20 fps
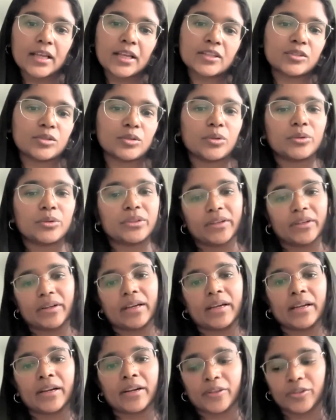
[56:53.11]
So there
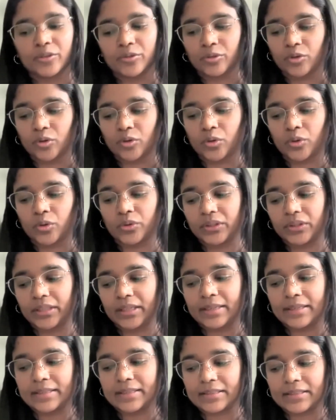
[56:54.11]
are,
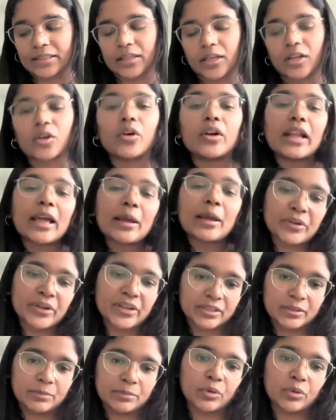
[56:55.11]
these
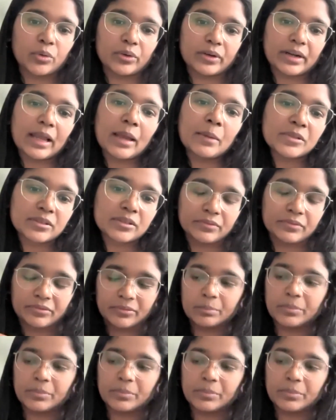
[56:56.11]
collaboration programs